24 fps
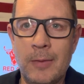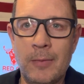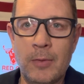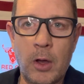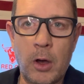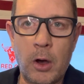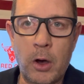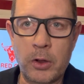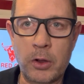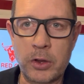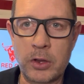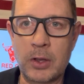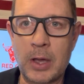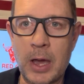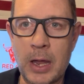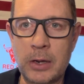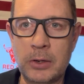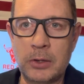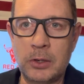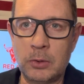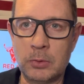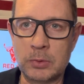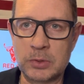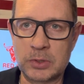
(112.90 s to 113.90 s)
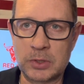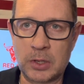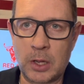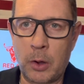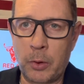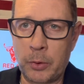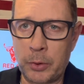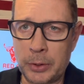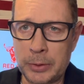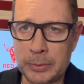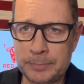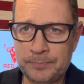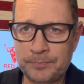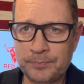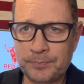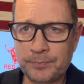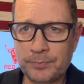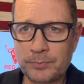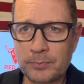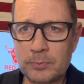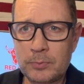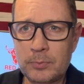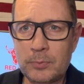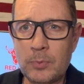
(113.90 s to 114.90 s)
All you gotta do is go to
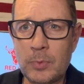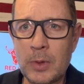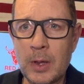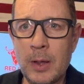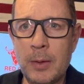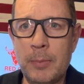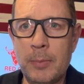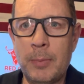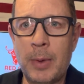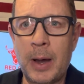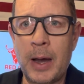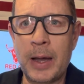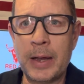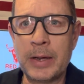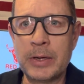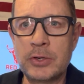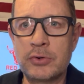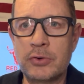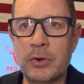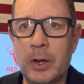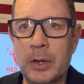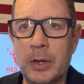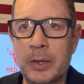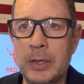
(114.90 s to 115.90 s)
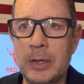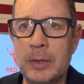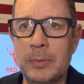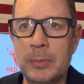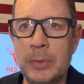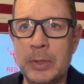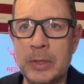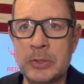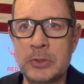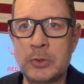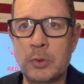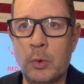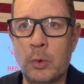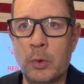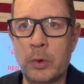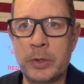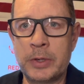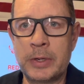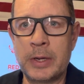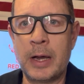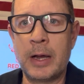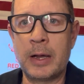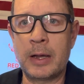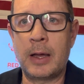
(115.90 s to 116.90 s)

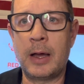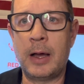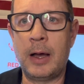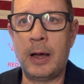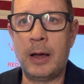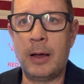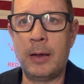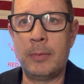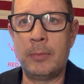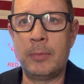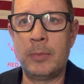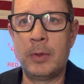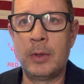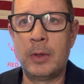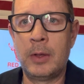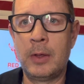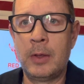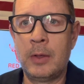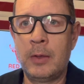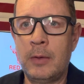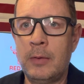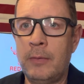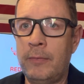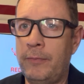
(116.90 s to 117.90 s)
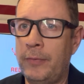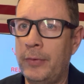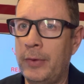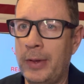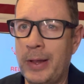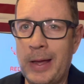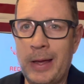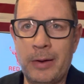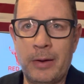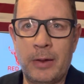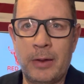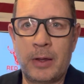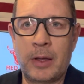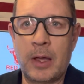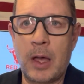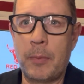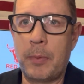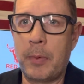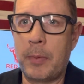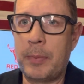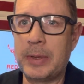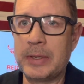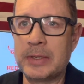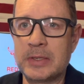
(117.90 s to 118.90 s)
mytruckingmentor.com, fill out a
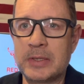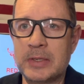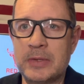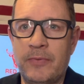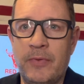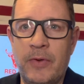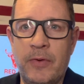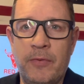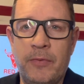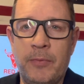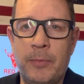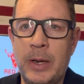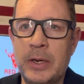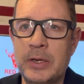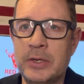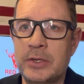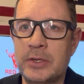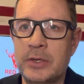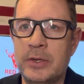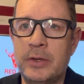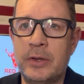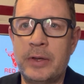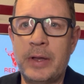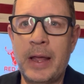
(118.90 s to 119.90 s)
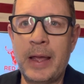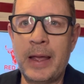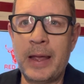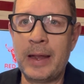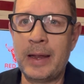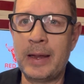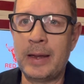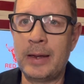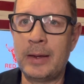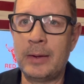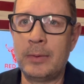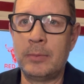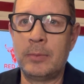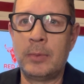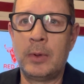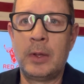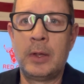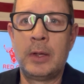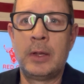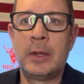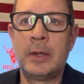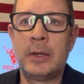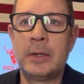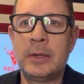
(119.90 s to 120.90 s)
couple pieces of information, name,
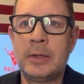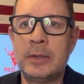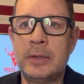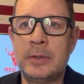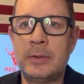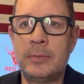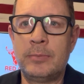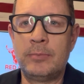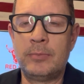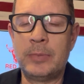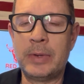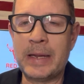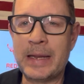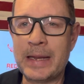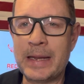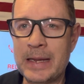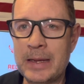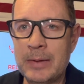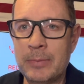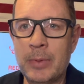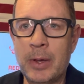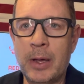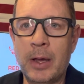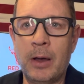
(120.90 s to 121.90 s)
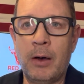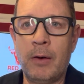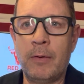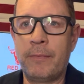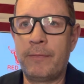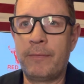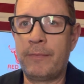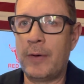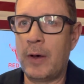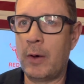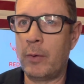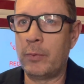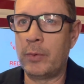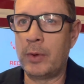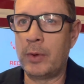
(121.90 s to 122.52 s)
email, phone